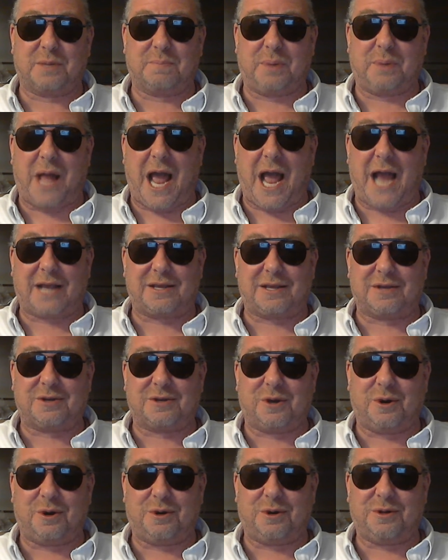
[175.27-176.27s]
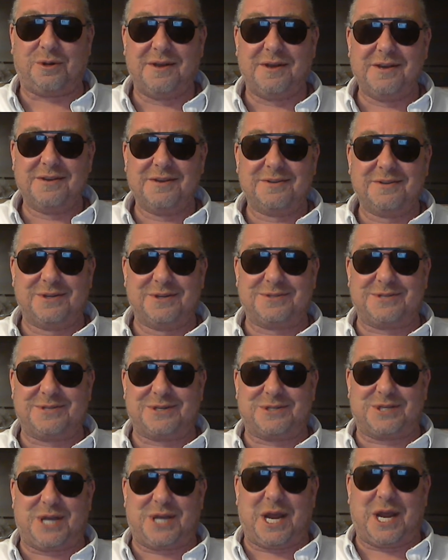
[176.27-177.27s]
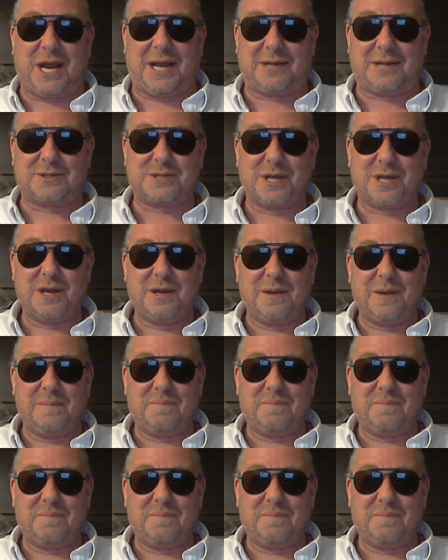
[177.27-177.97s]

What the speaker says: the Black and Gold, the Cha-Chings.